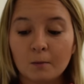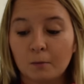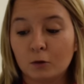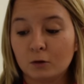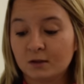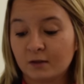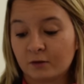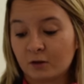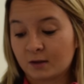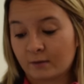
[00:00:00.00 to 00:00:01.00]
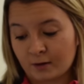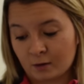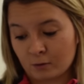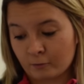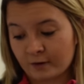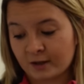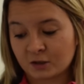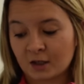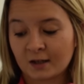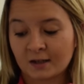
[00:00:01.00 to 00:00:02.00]
But of course, if I don't reach
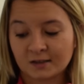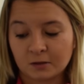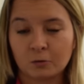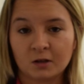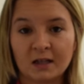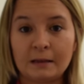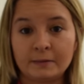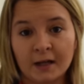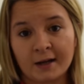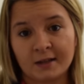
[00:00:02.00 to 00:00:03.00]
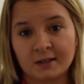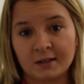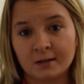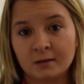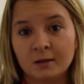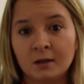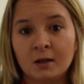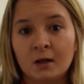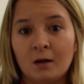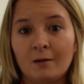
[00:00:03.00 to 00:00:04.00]
that and I still want to keep dieting,
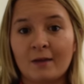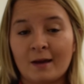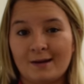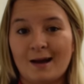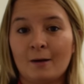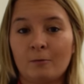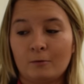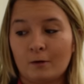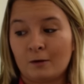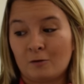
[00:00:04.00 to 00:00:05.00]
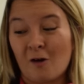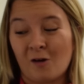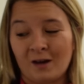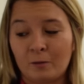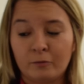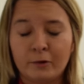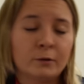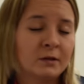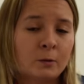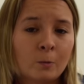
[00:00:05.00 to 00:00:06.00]
then I'll keep
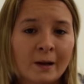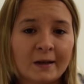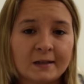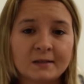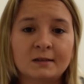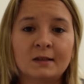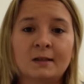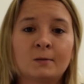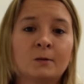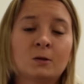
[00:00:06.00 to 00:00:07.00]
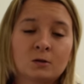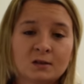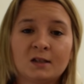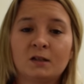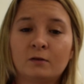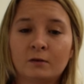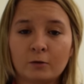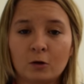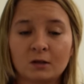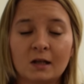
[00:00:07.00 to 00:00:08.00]
losing weight, then I will continue the
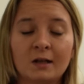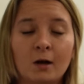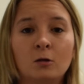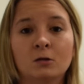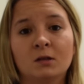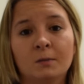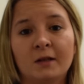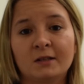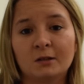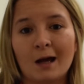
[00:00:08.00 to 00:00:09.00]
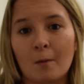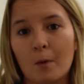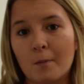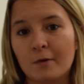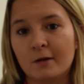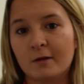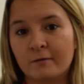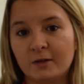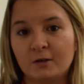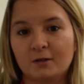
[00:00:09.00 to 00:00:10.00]
vlogs. And it also depends on how popular the
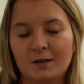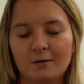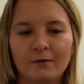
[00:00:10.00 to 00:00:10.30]
videos are.